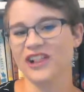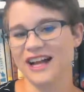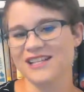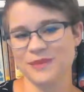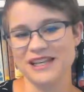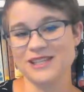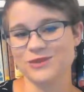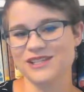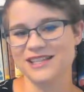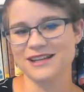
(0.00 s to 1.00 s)
classmates who
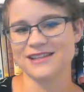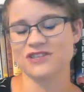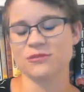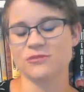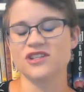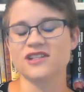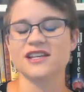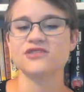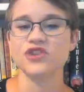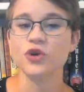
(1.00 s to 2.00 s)
has Down syndrome, she
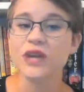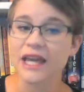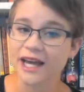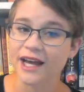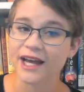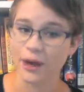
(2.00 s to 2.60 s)
says, You can't,